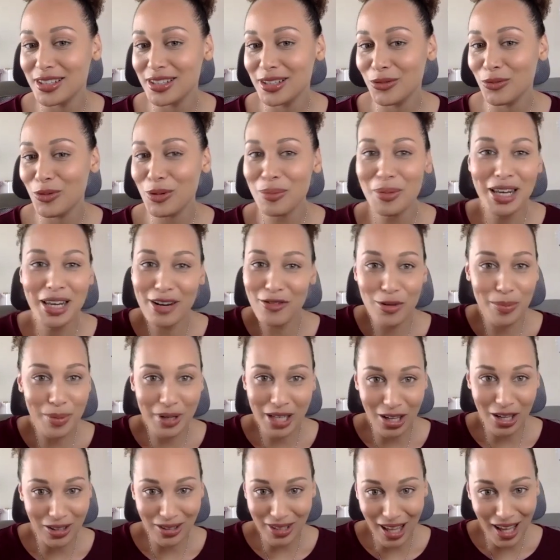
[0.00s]
we meet
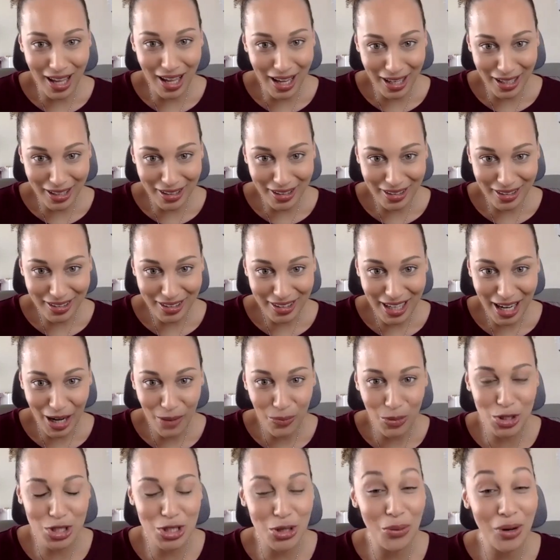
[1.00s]
everybody online and
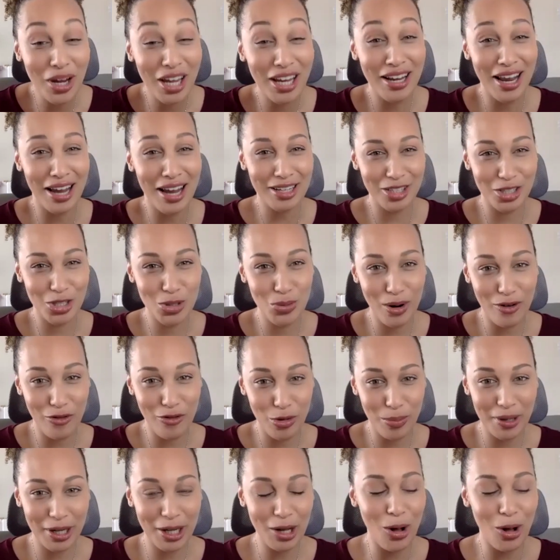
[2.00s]
we're so connected to
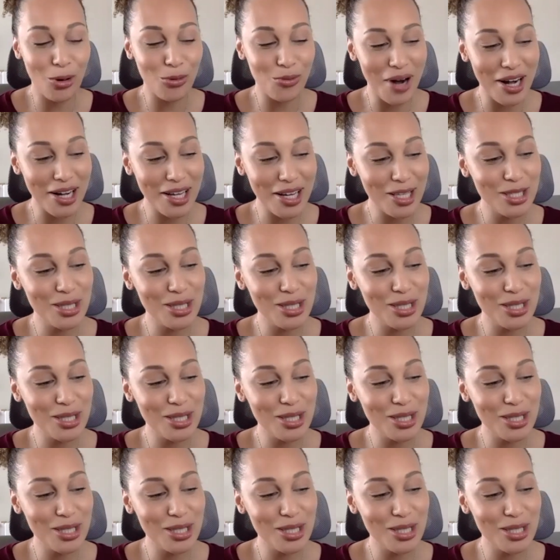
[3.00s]
everybody already.